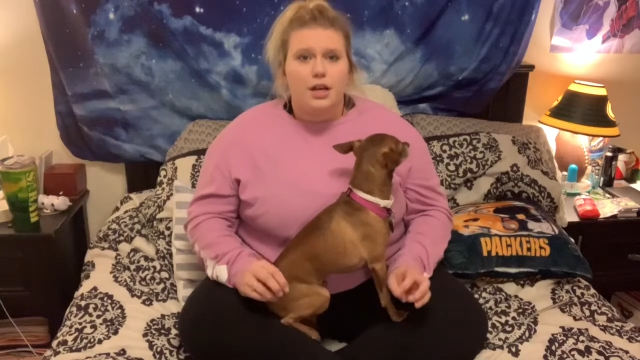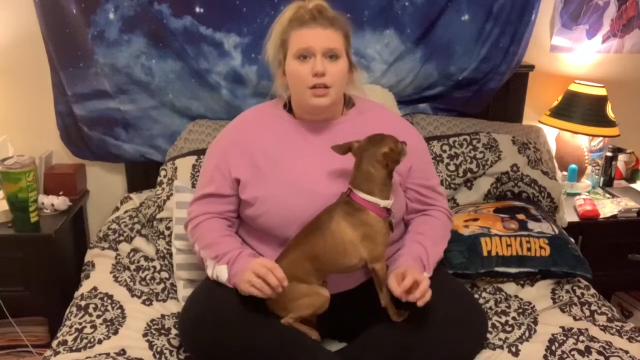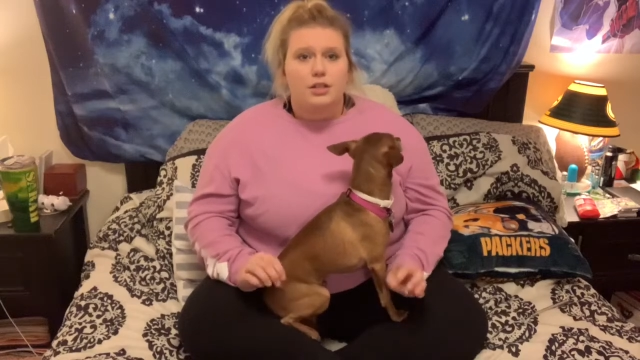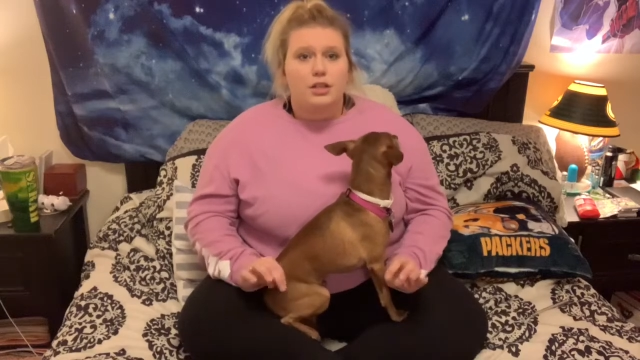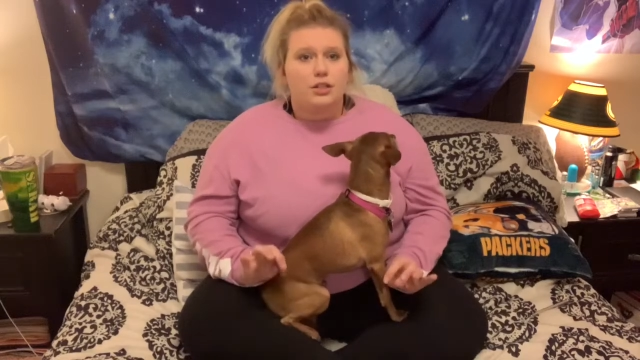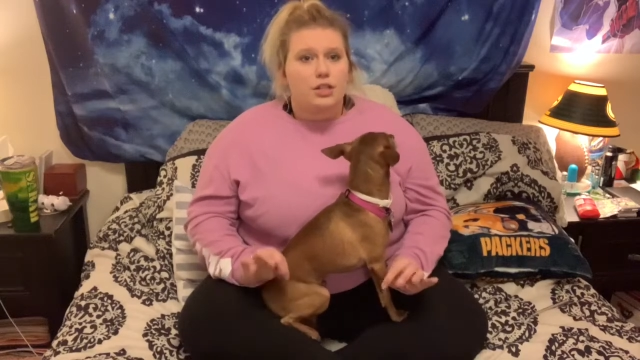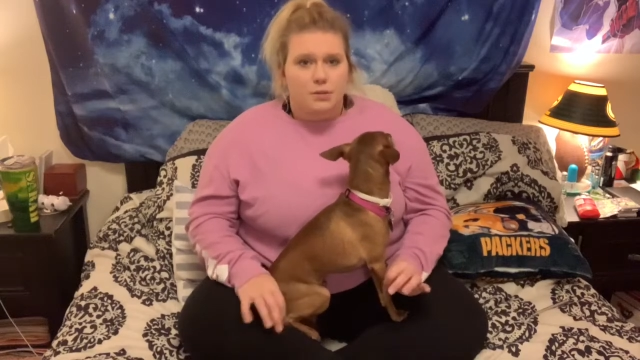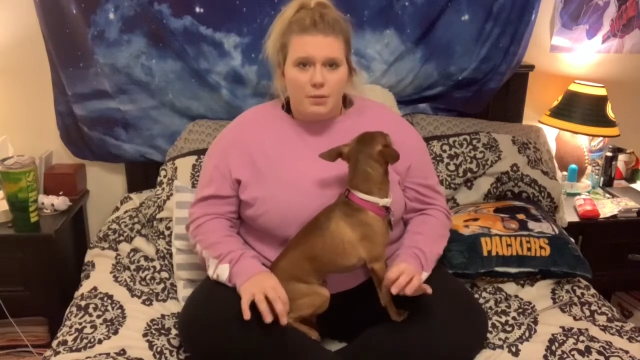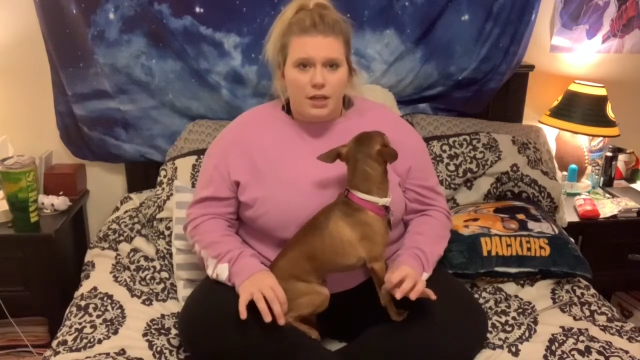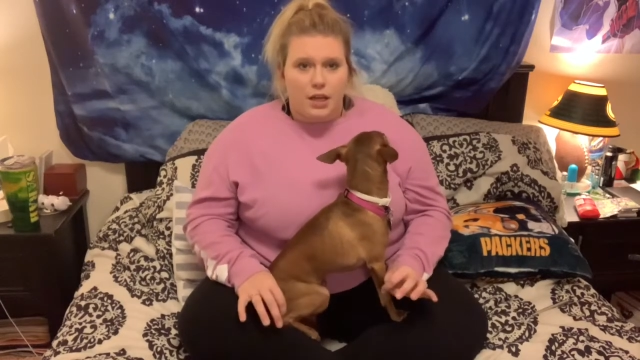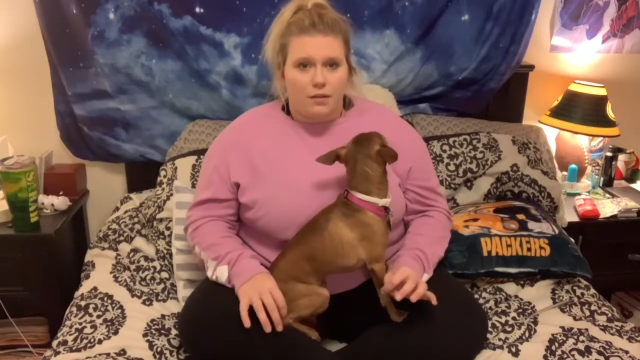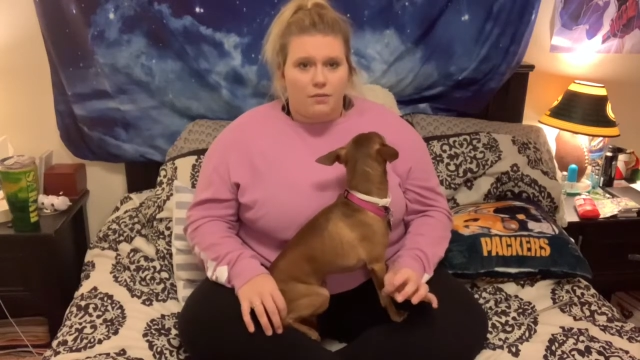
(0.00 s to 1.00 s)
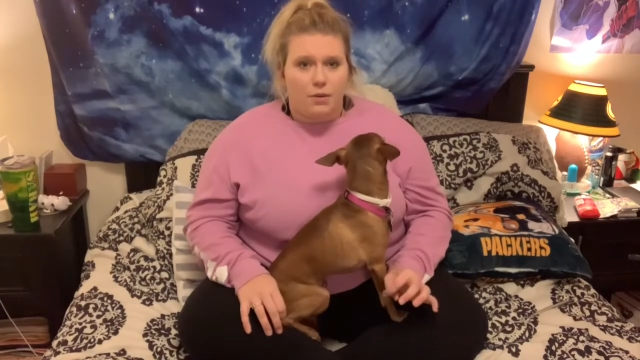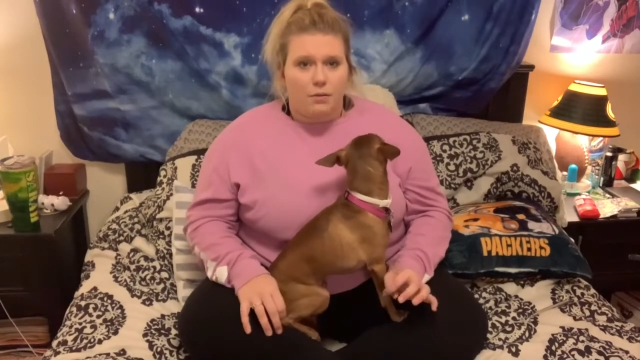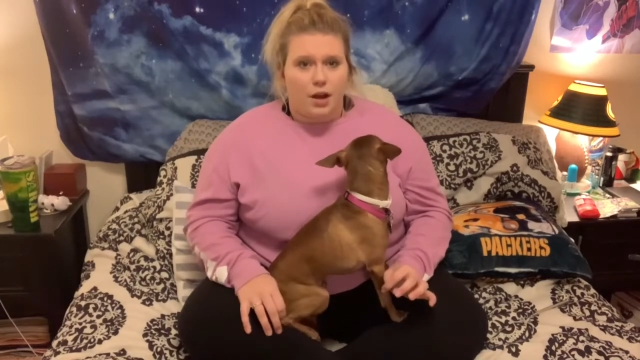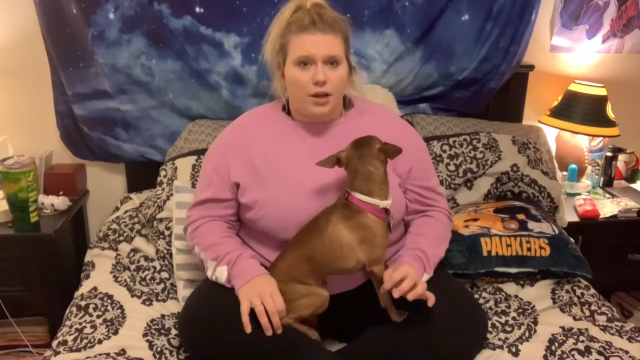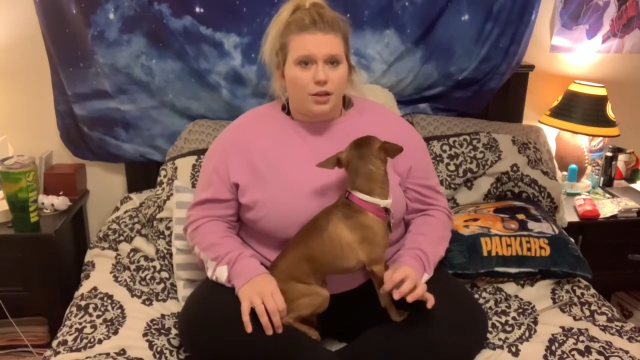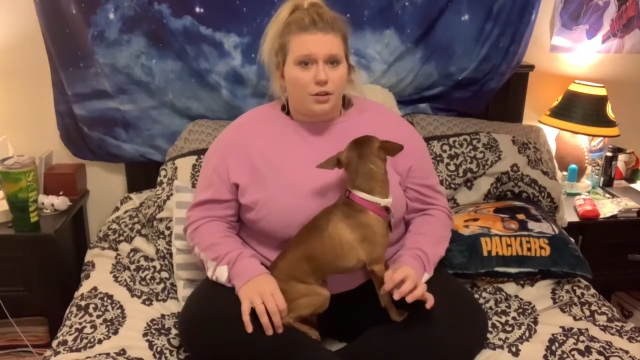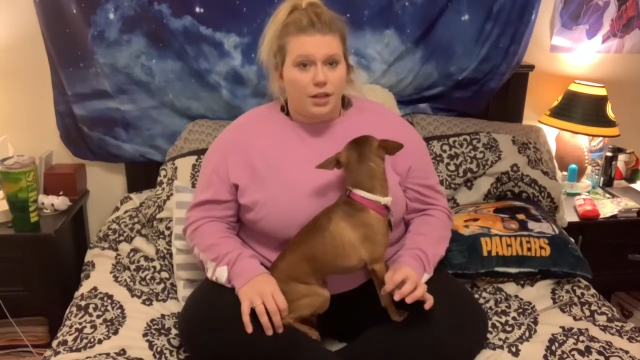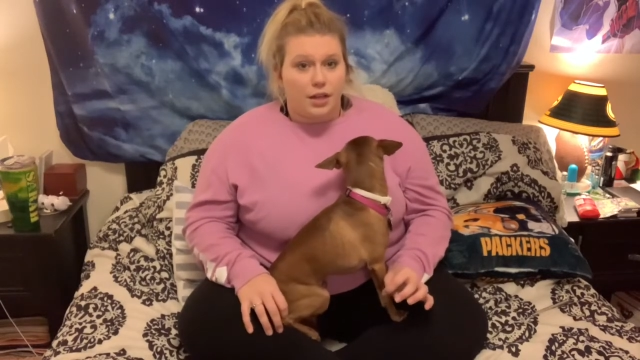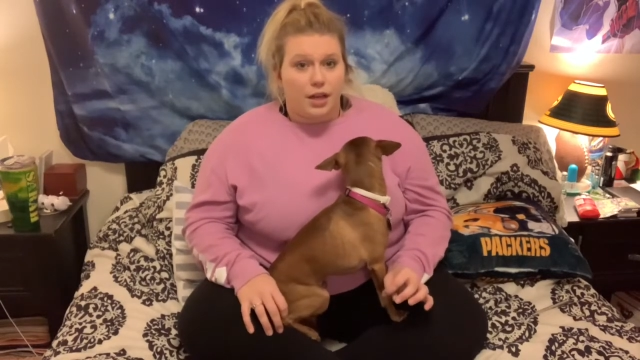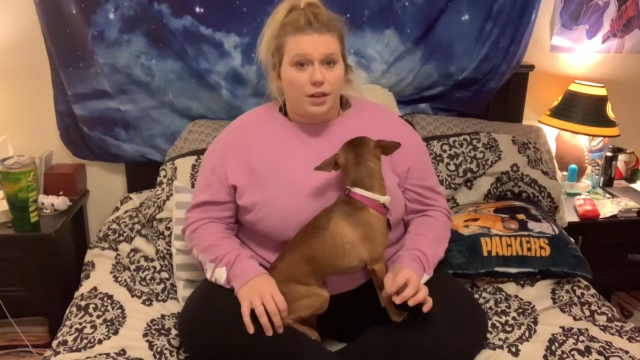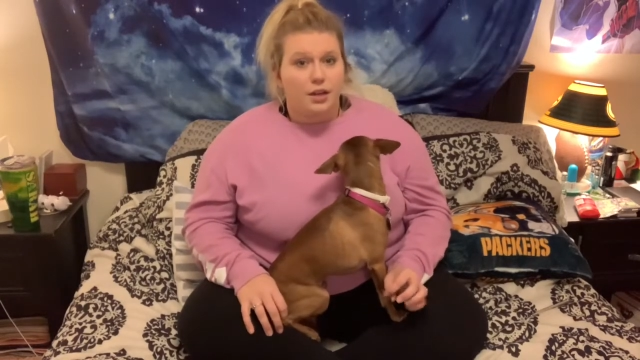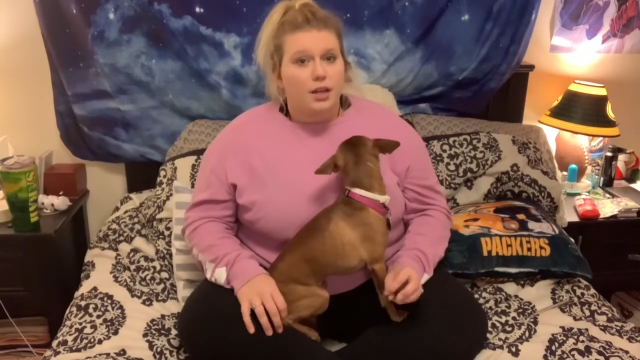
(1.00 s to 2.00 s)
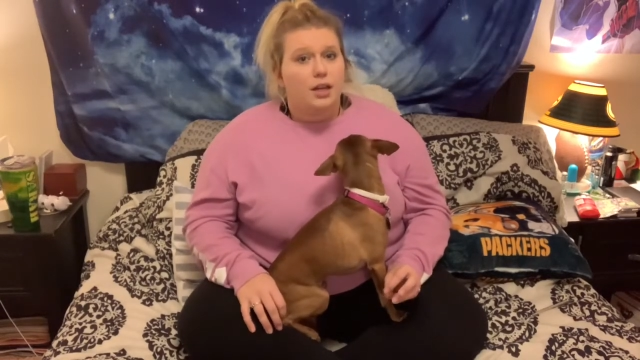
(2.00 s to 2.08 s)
So just be careful while you're in there.